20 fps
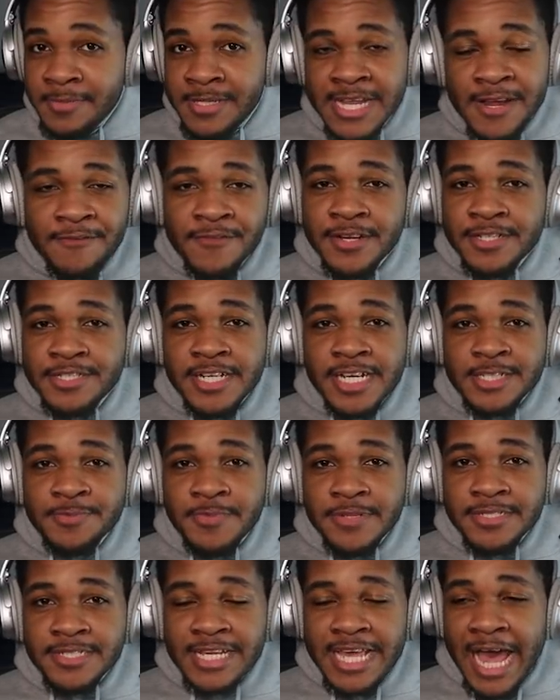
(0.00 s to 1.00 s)
different
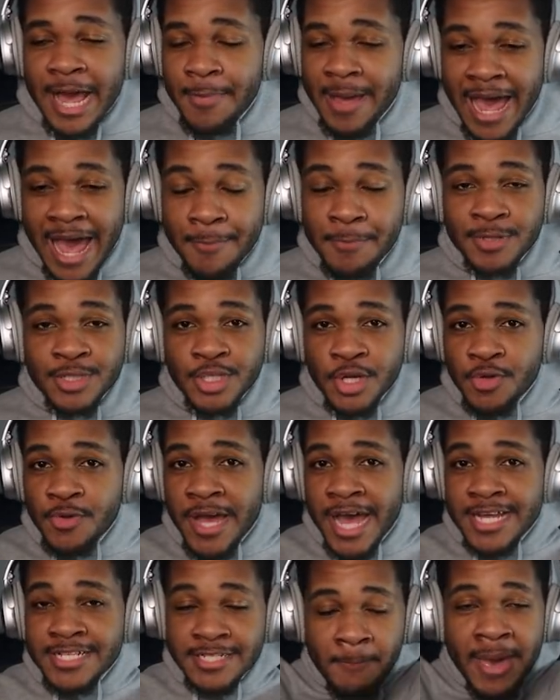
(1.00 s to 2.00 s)
adjustments. Like I'm gonna show you
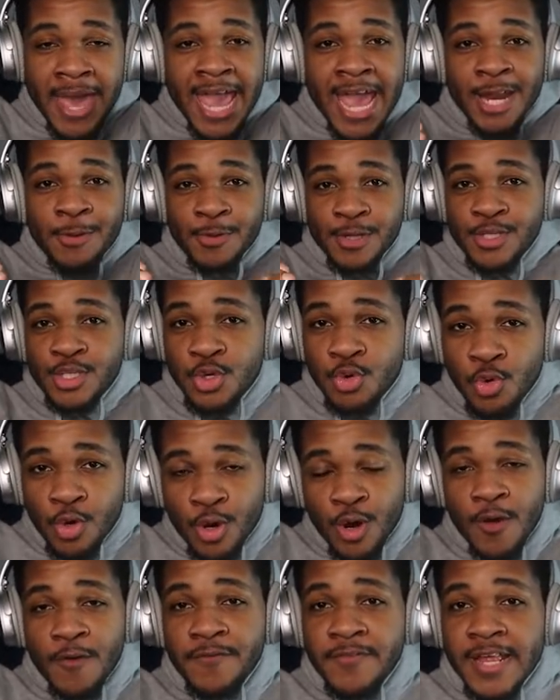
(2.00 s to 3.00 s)
guys man with 2
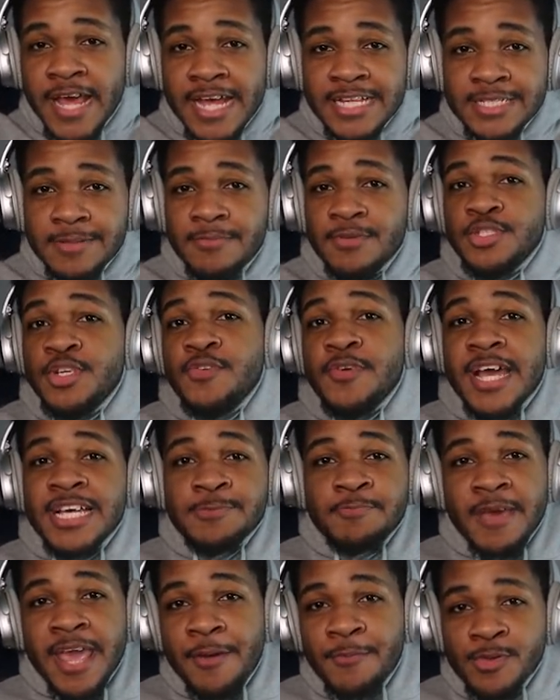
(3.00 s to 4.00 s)
curl flats. I'm gonna show you
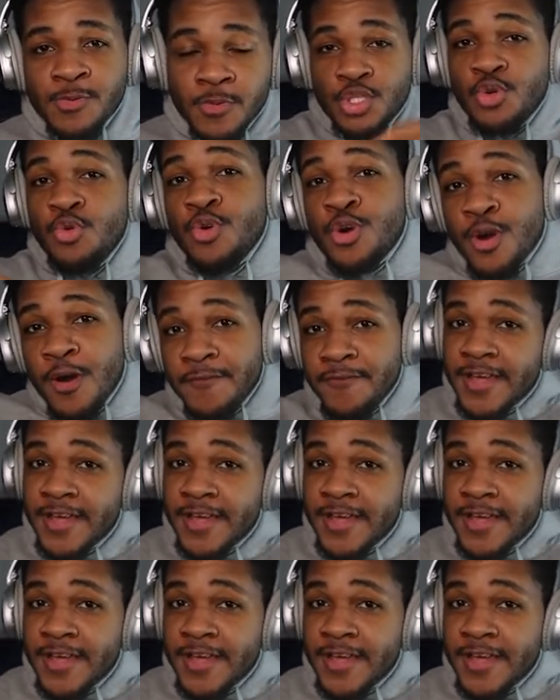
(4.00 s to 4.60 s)
guys man with 2 curl